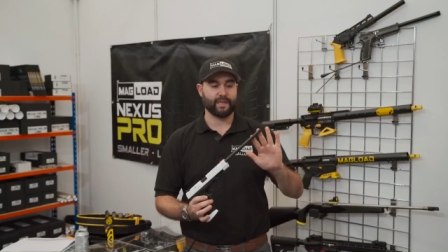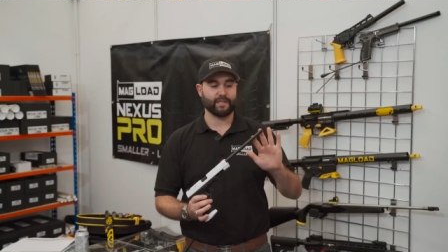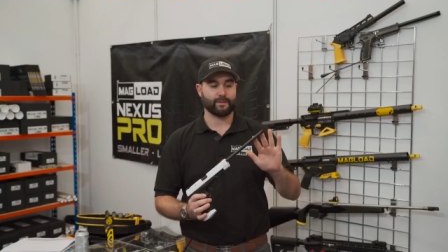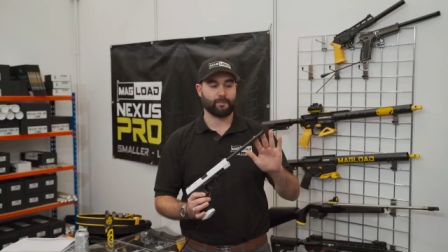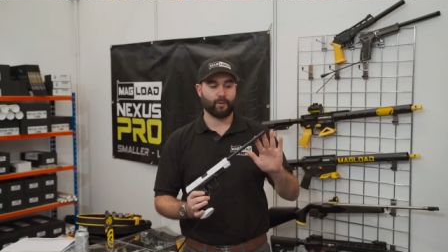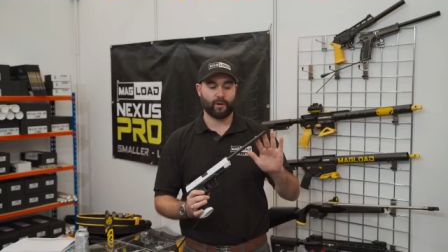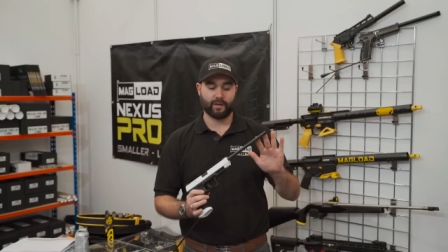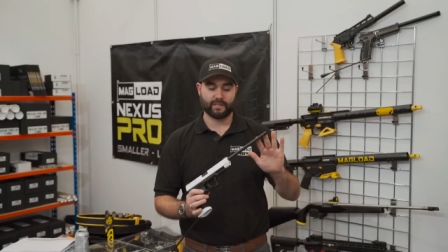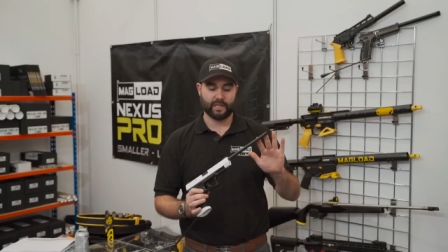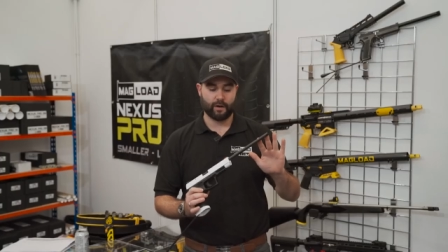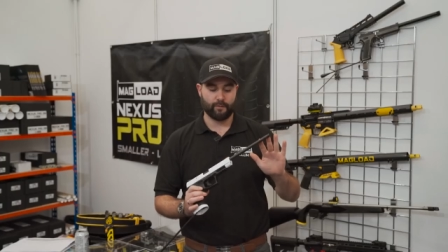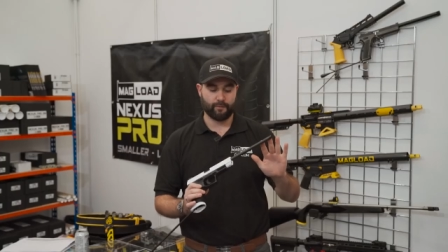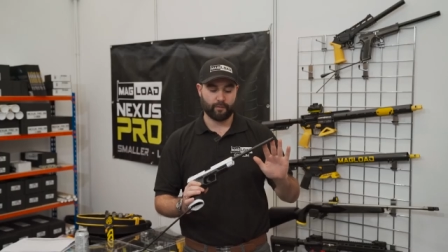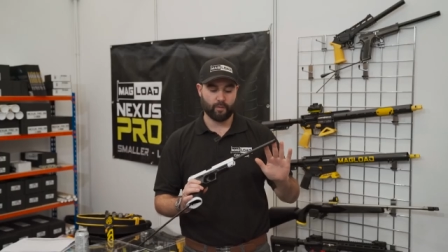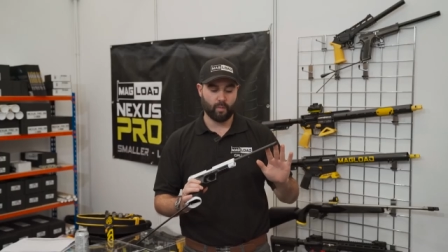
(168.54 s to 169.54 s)
this product
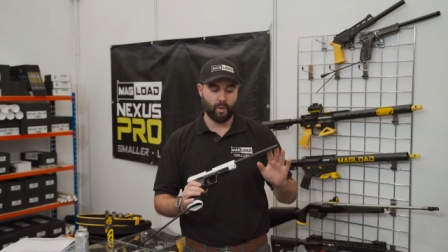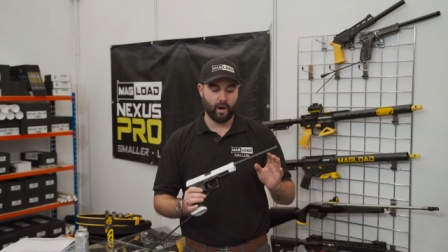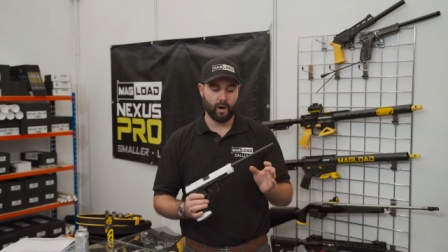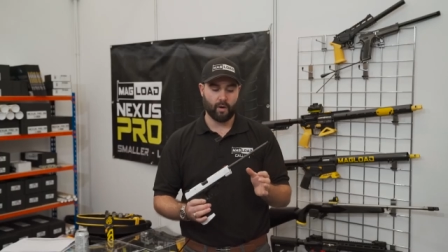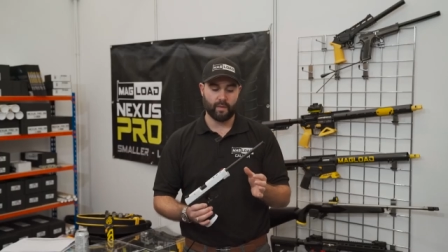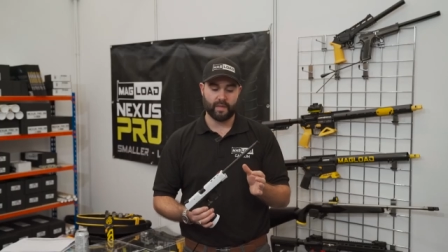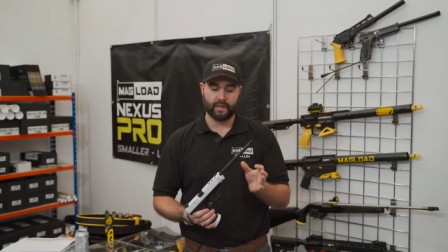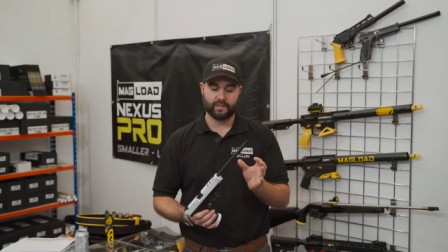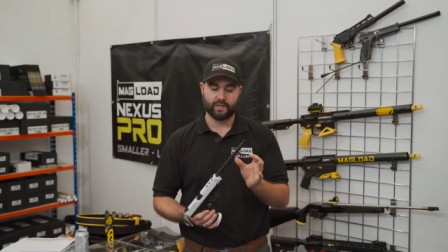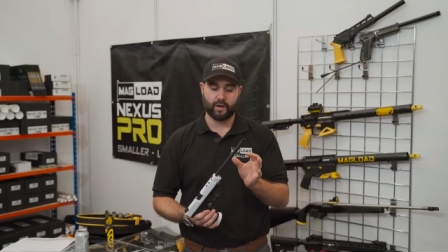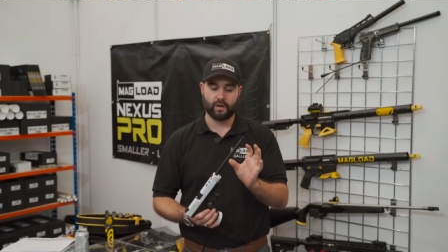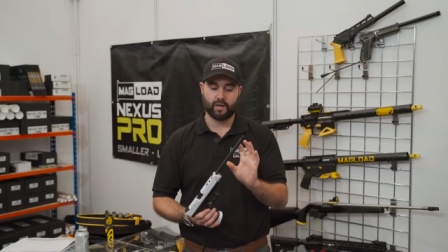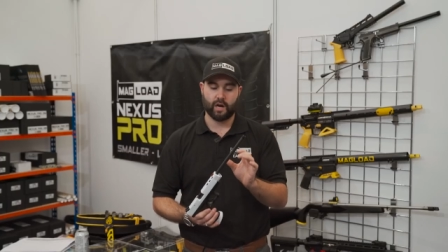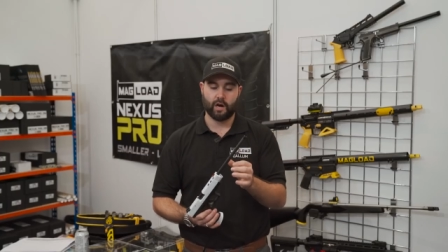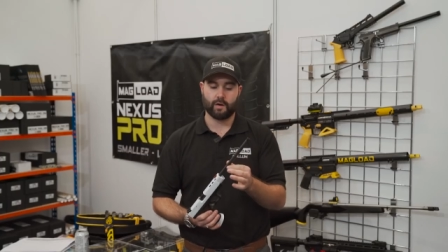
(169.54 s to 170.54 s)
out for a while, and it's
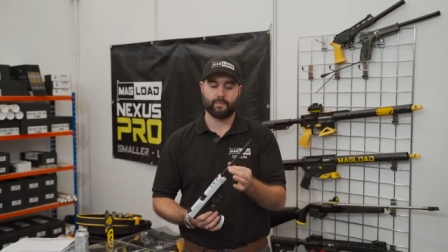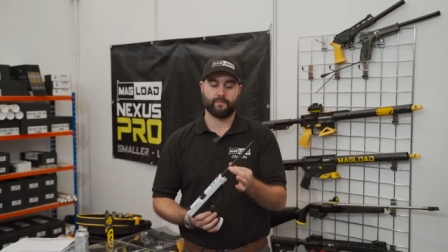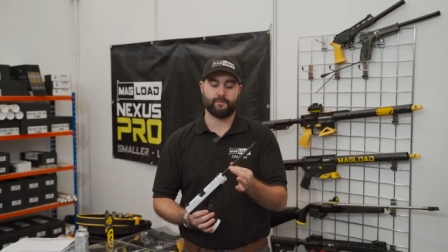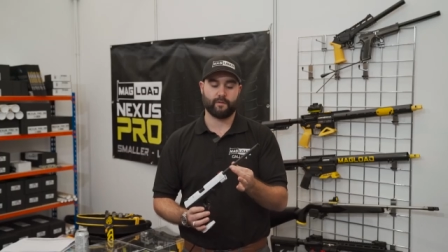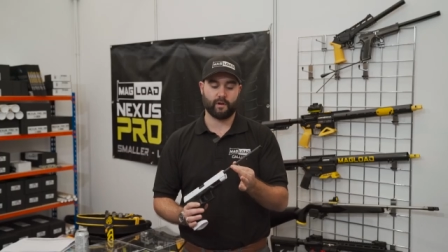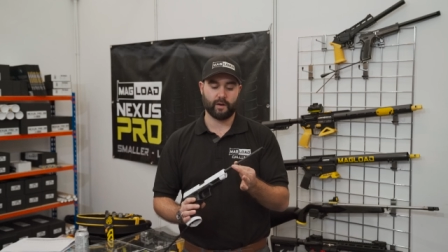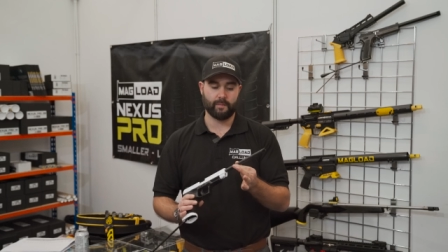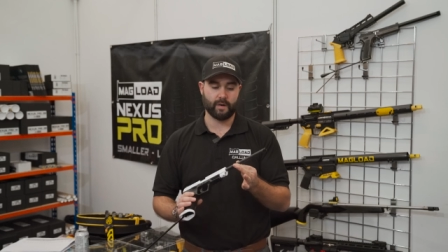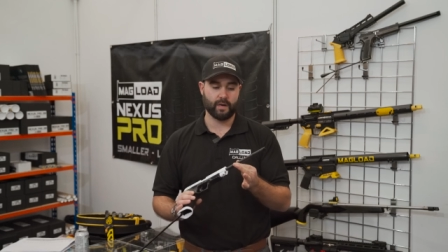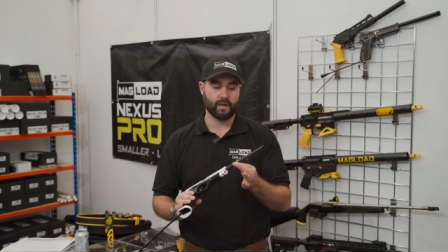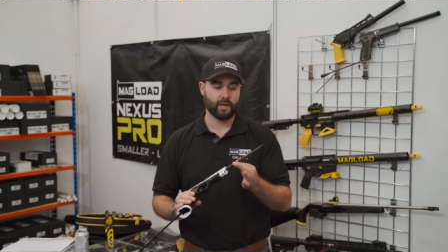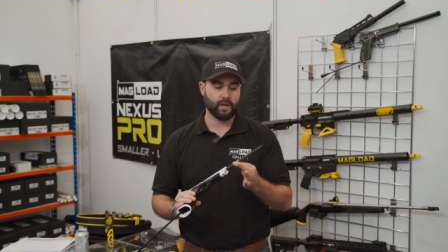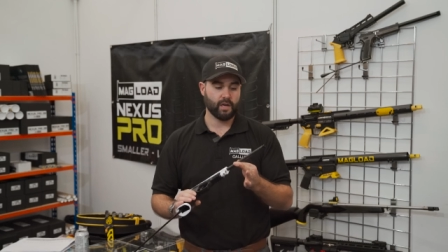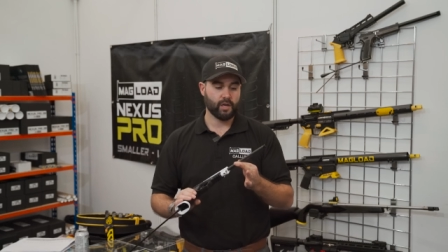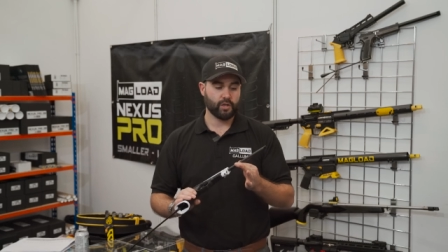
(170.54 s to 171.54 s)
our carbon fiber
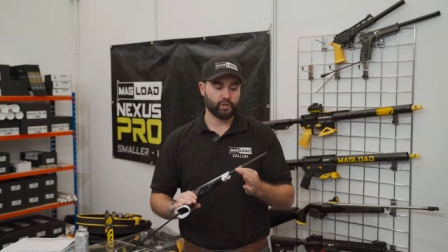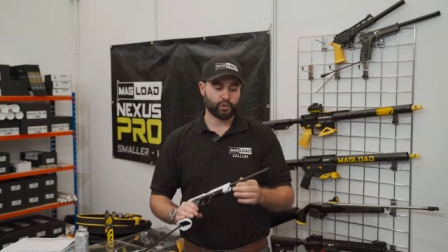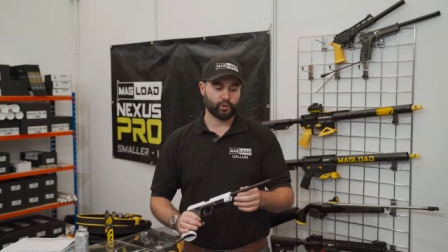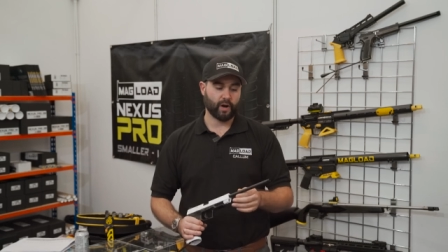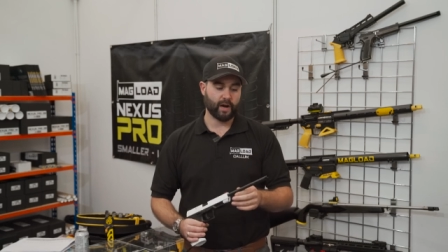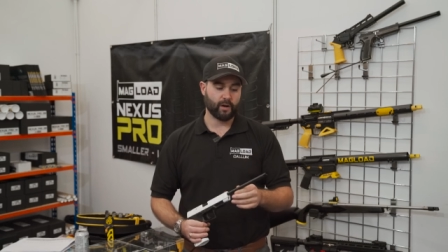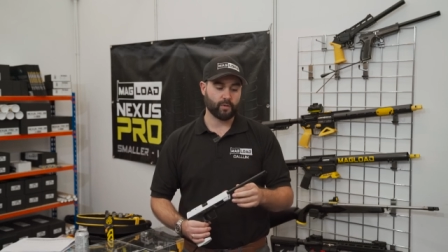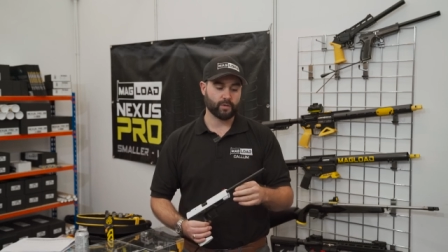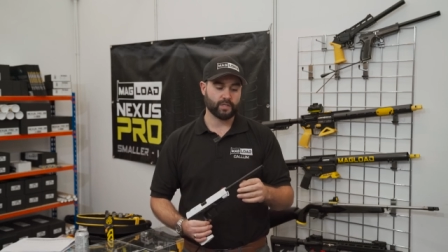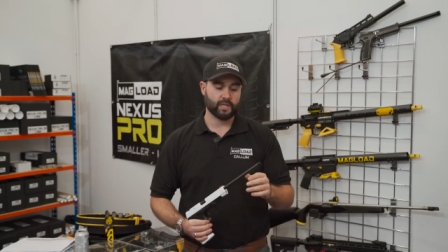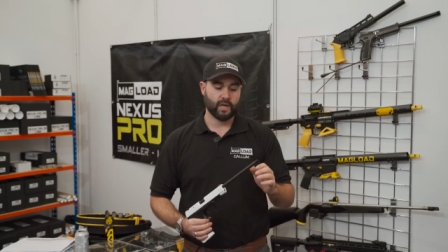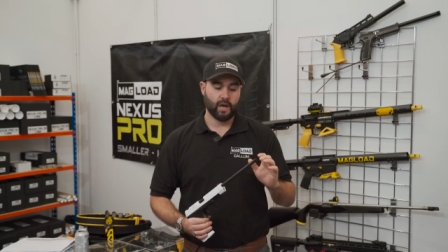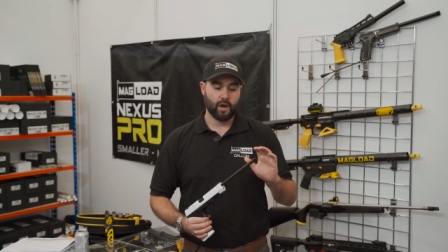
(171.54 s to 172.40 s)
shroud.